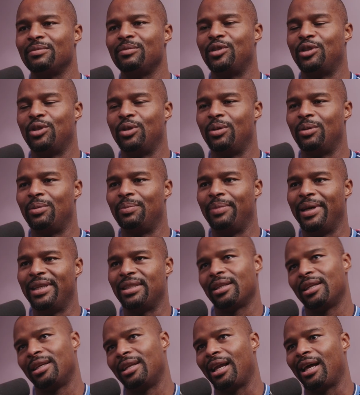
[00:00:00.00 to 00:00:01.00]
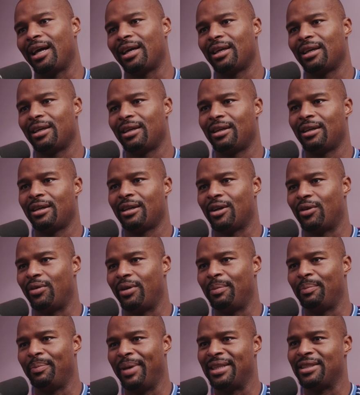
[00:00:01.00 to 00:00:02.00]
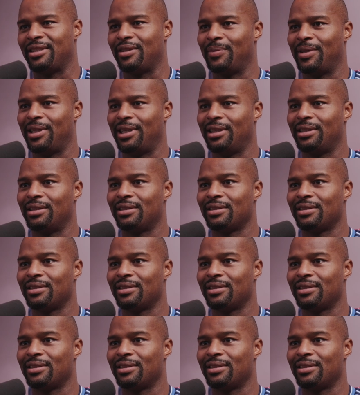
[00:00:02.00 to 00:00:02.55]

She basically like Kareem Benzema did.